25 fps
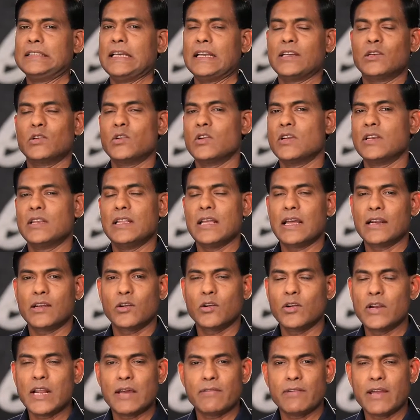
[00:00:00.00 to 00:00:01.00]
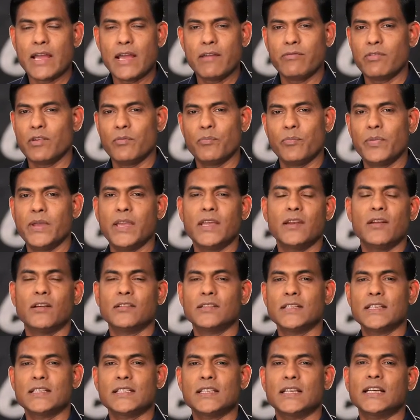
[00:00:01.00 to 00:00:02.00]
uh, that, could, that could have ever been
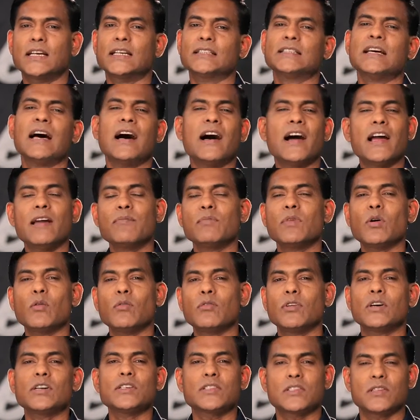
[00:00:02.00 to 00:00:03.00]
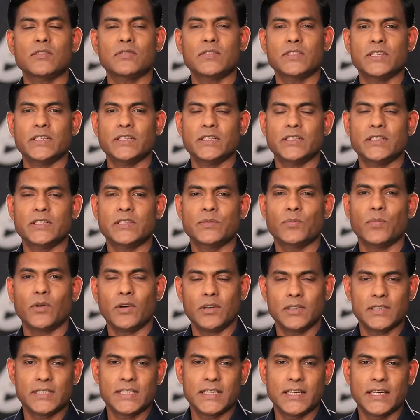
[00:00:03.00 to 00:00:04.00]
on this earth. I am the worst of sinners,
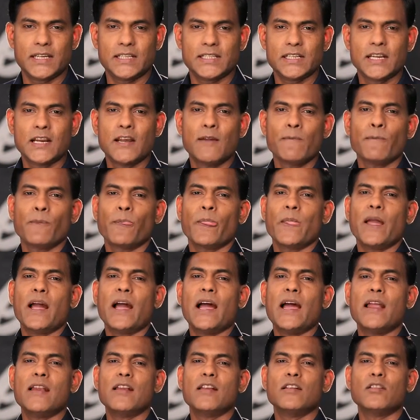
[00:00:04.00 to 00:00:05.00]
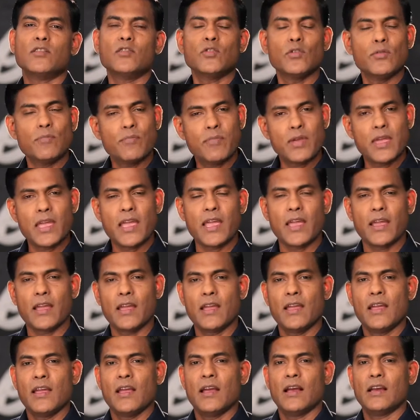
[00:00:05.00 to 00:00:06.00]
Paul says. And to
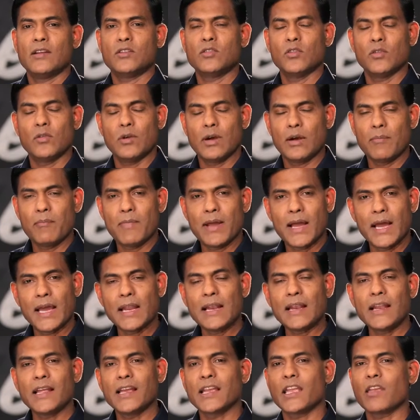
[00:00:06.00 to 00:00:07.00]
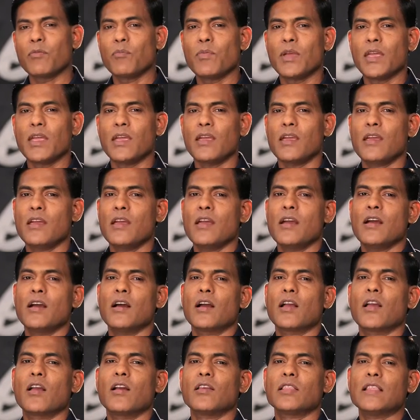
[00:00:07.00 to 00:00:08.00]
me, to a man like me,
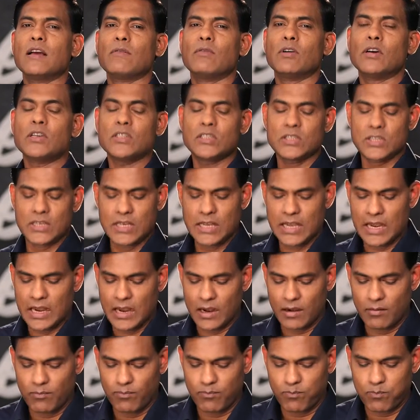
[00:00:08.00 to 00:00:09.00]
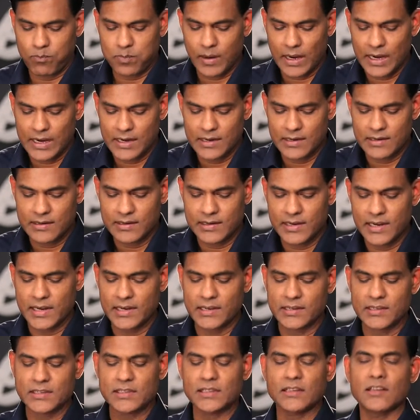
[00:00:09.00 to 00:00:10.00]
there was
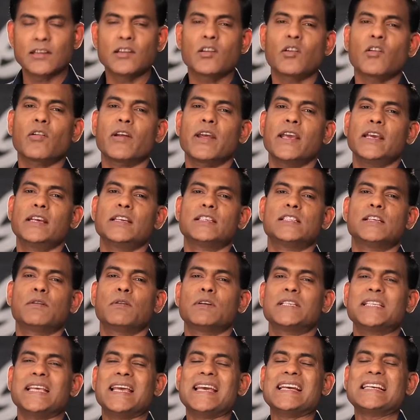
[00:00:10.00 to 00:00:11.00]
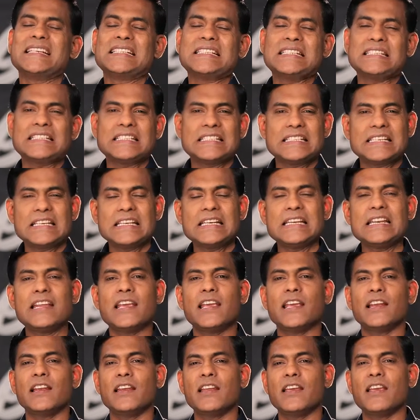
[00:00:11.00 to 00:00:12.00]
abundant grace. There was
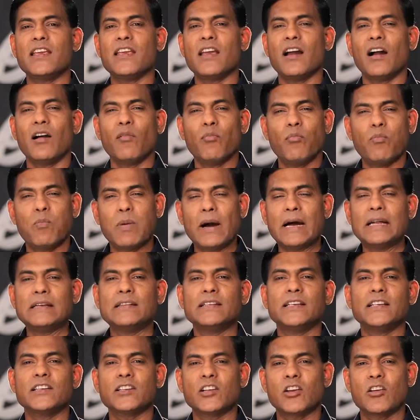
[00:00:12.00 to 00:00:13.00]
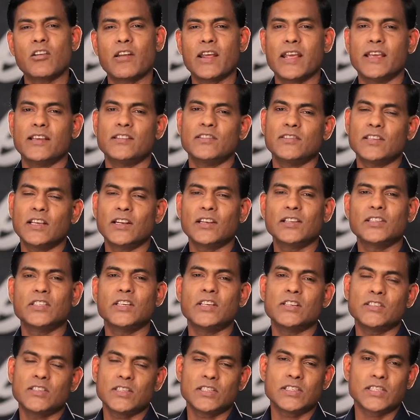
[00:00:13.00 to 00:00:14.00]
exceedingly abundant grace that
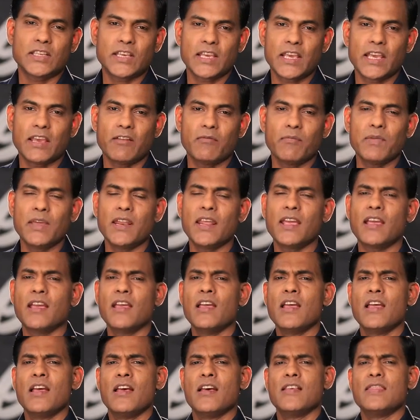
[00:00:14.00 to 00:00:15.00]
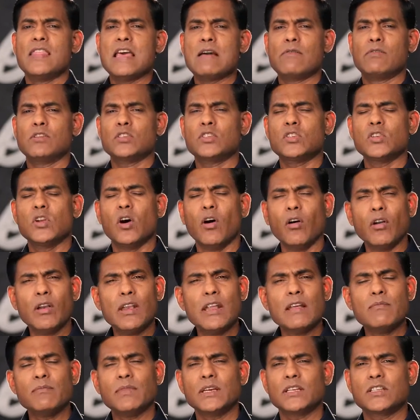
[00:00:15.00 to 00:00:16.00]
Jesus gave, meaning there was no
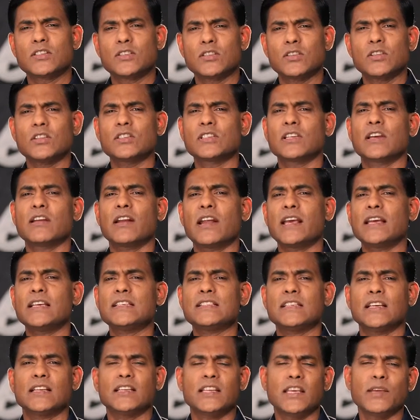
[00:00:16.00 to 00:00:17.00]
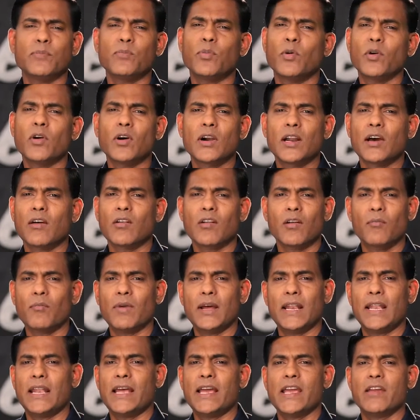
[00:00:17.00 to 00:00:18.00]
limit to this grace that he poured out on
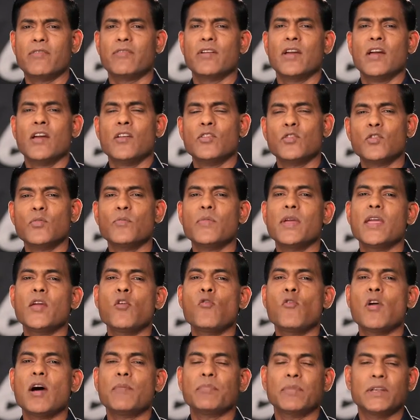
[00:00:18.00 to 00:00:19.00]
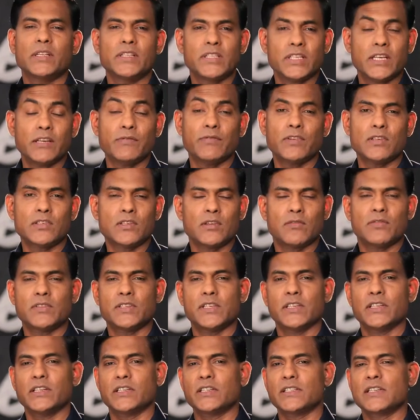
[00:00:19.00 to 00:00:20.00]
my life, to me who am the chiefest of
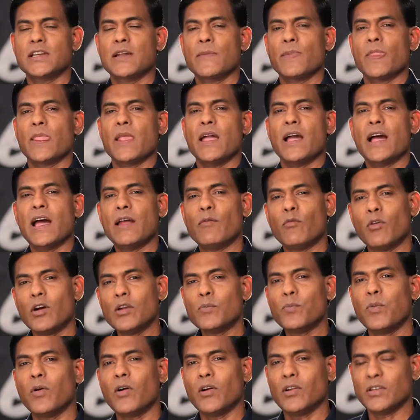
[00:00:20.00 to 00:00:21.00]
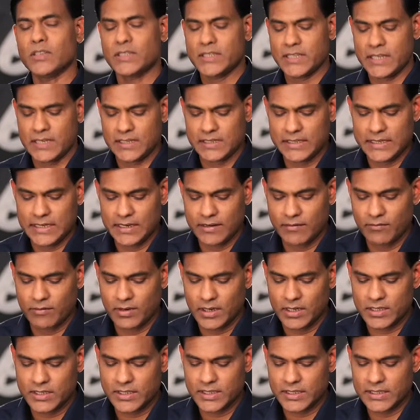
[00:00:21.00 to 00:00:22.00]
sinners. And what Paul says there in
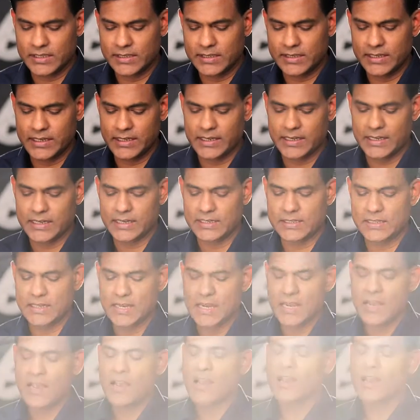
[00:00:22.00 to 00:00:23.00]
verse 16 is